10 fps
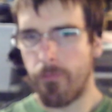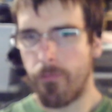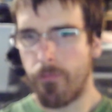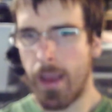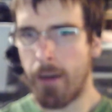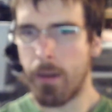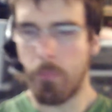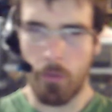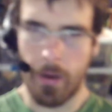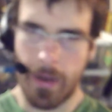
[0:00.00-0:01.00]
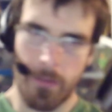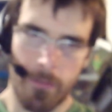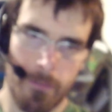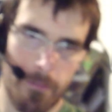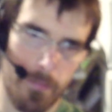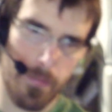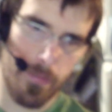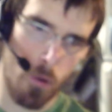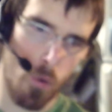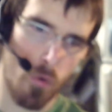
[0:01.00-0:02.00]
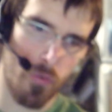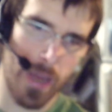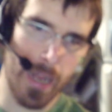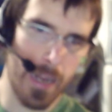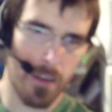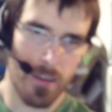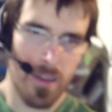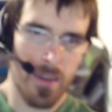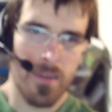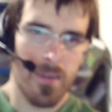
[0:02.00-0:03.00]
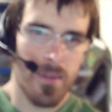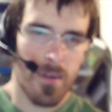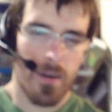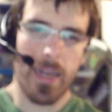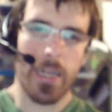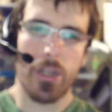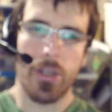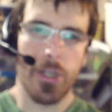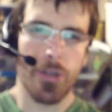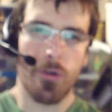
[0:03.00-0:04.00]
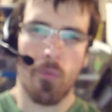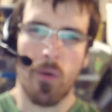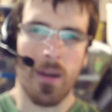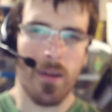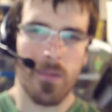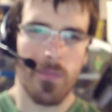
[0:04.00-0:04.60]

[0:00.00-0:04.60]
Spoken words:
failing point of the whole thing because, like, you don't want